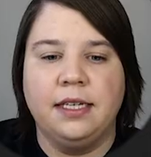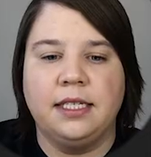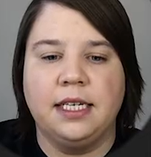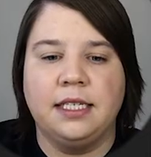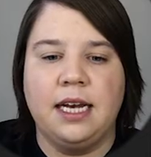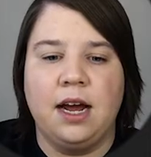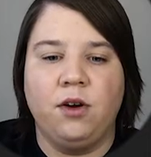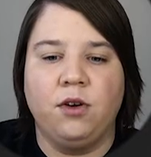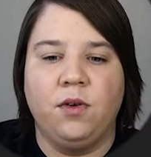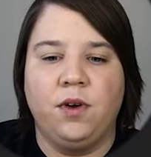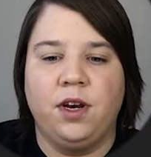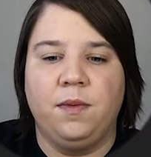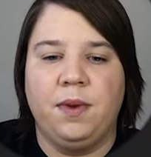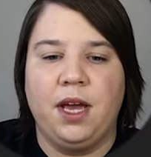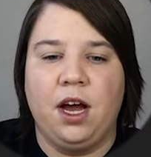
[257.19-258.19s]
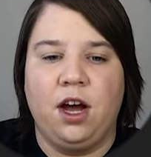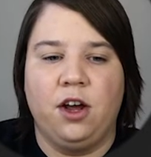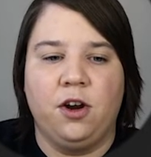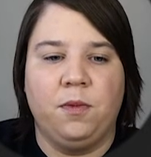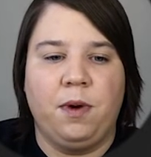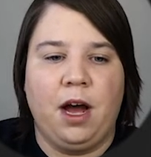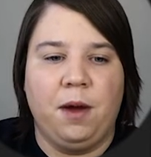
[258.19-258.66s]
this is now going to be
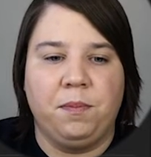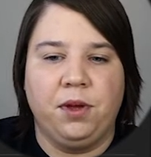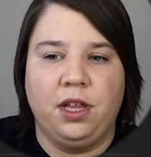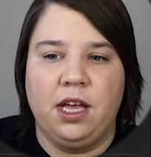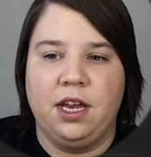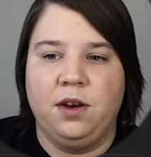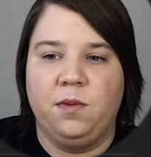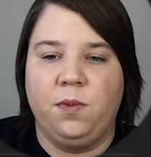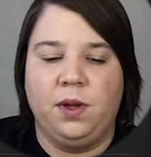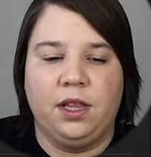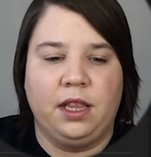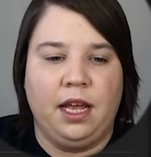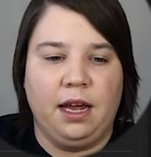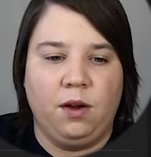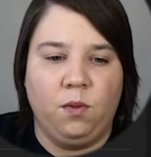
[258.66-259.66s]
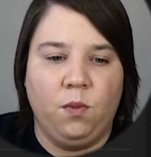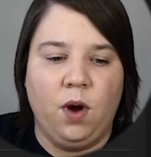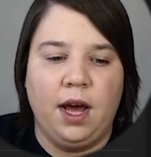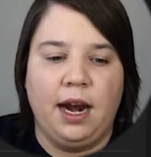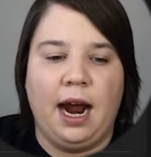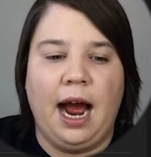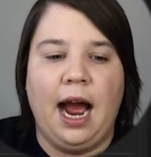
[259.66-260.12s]
auto-populated with like
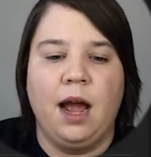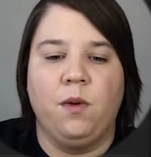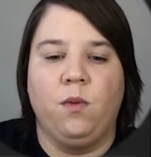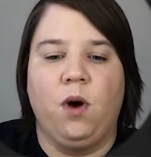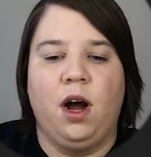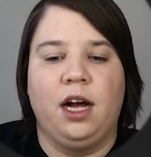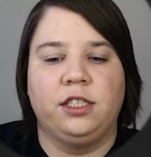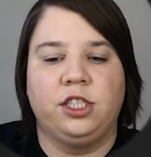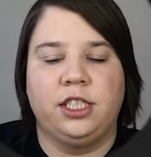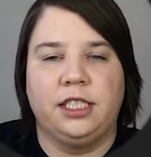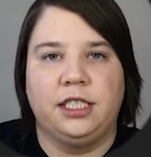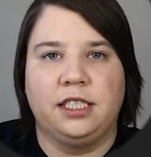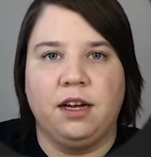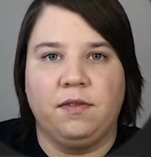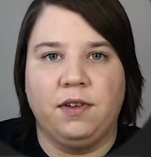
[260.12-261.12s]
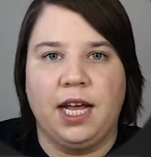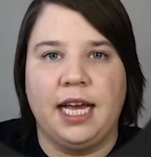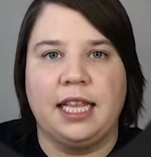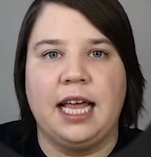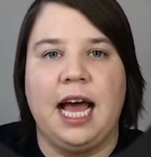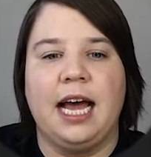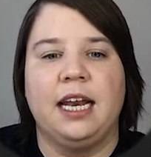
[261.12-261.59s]
what I watch and stuff
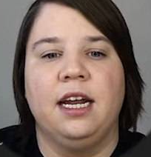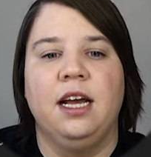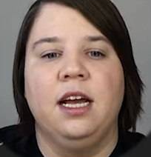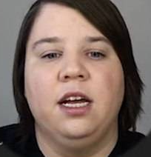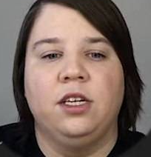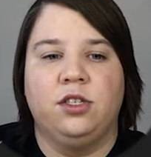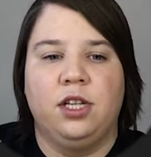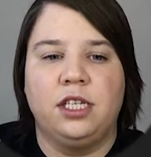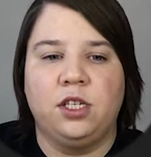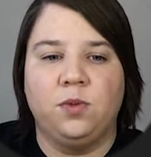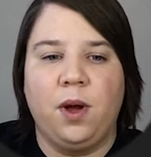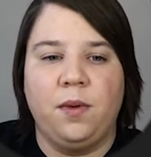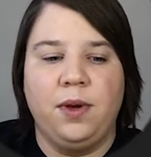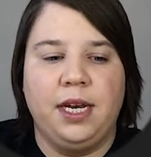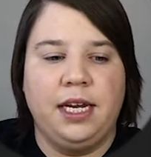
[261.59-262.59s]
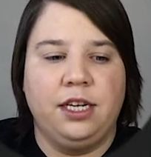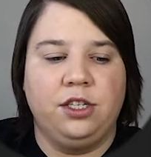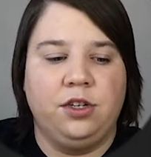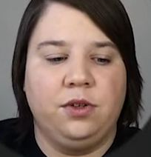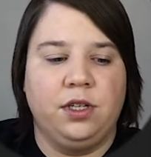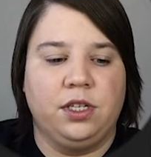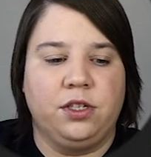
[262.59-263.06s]
like that. So this is why we didn't
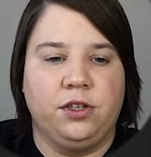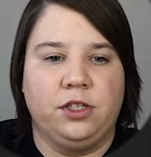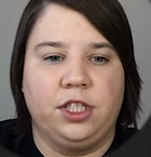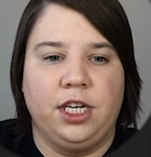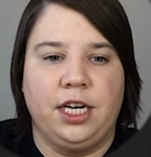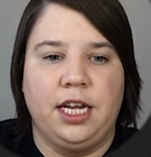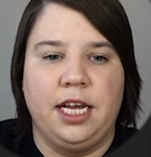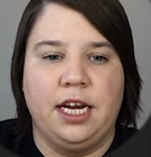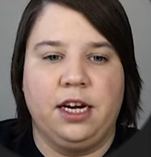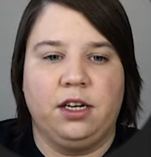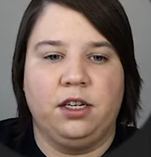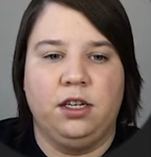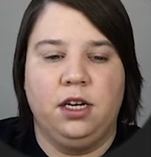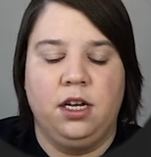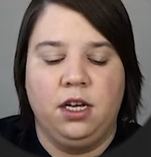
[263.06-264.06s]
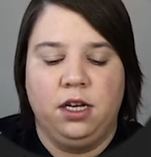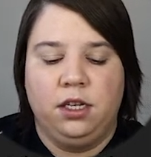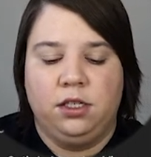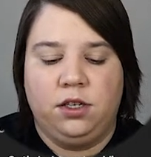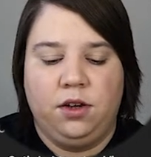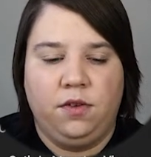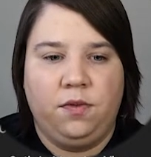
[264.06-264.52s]
do the search in here.
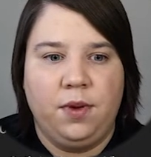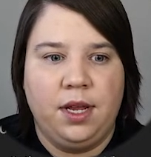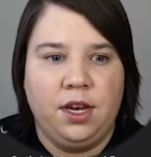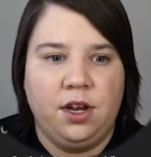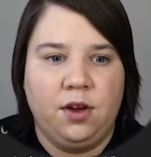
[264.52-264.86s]
So if we